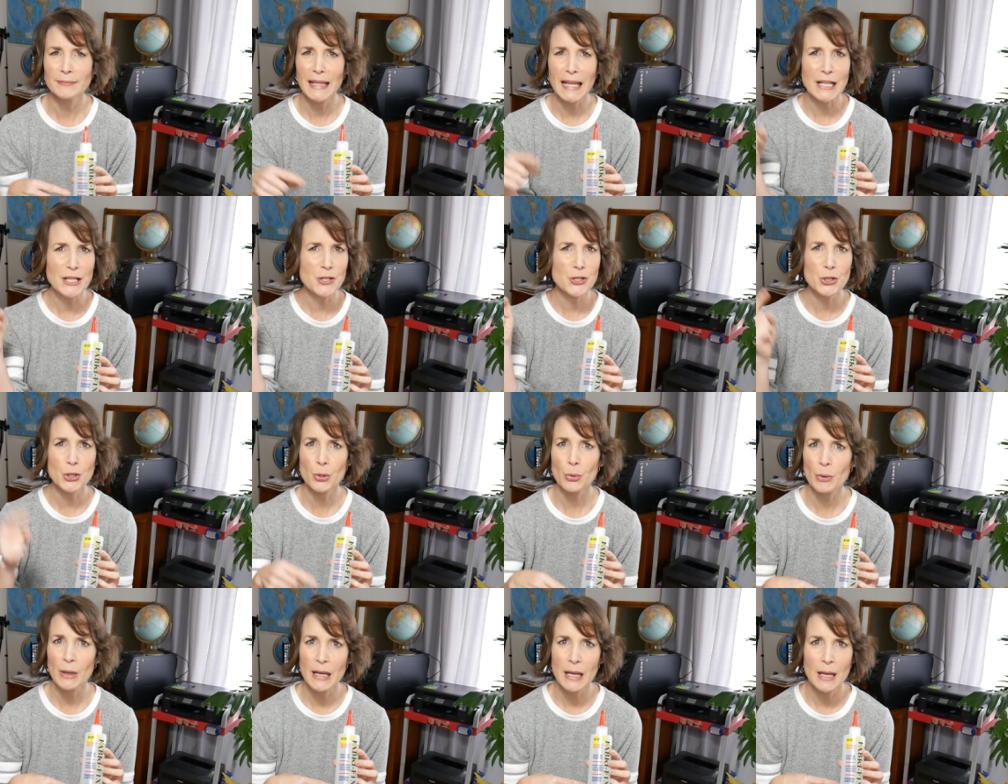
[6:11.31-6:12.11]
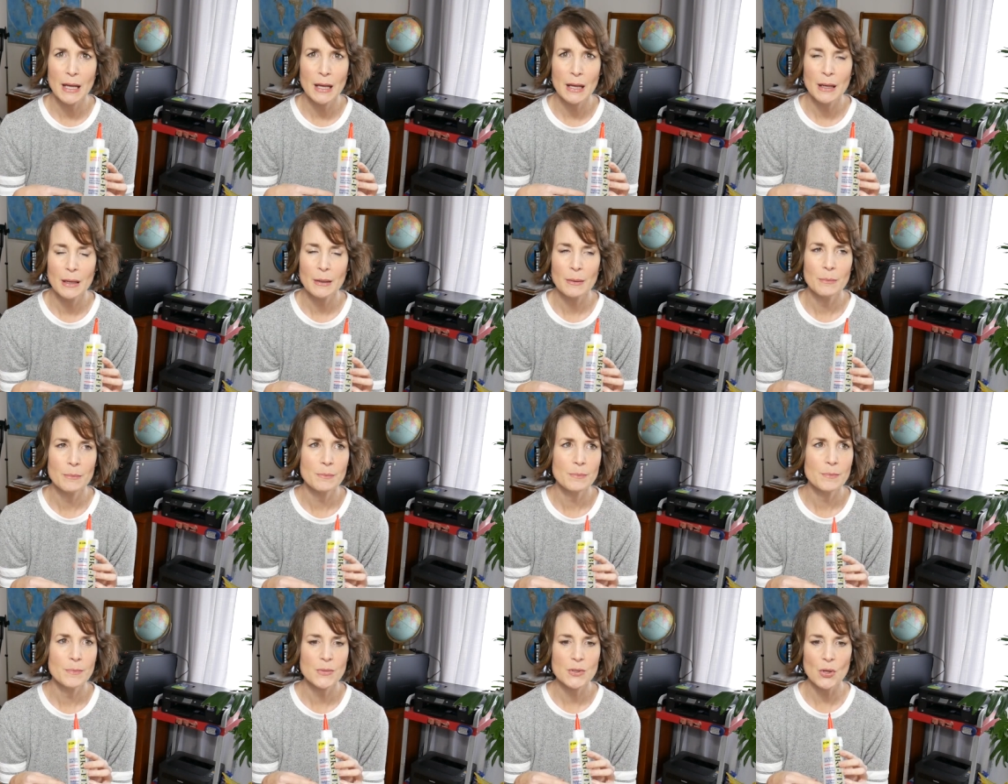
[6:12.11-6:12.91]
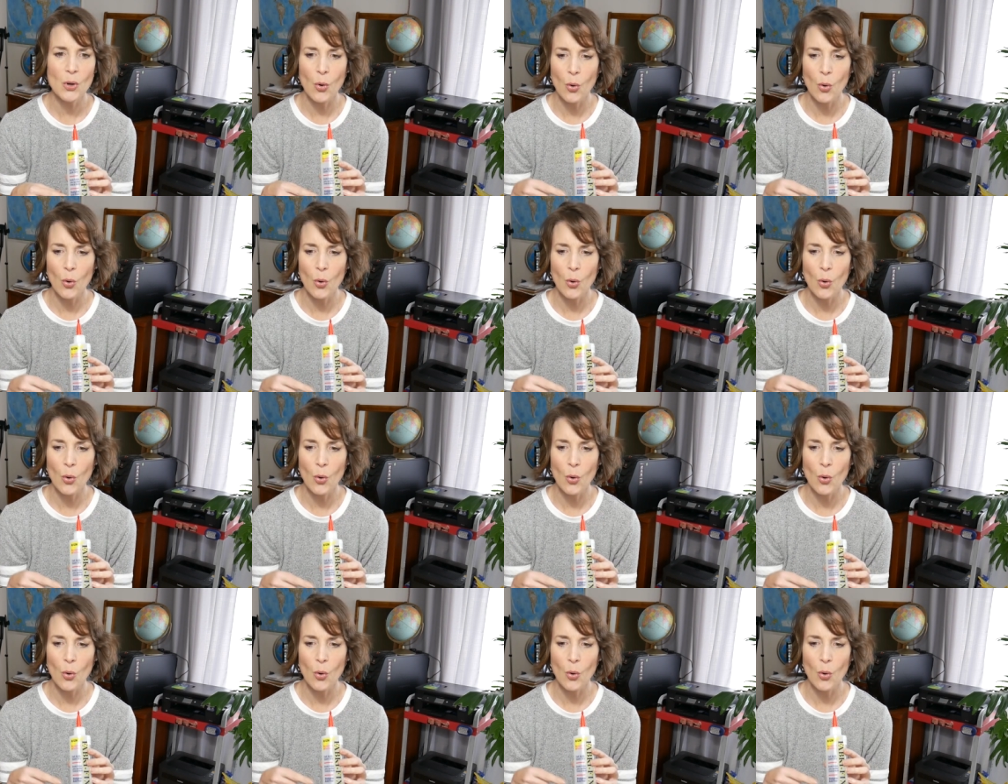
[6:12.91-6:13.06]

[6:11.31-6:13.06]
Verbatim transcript: lace trims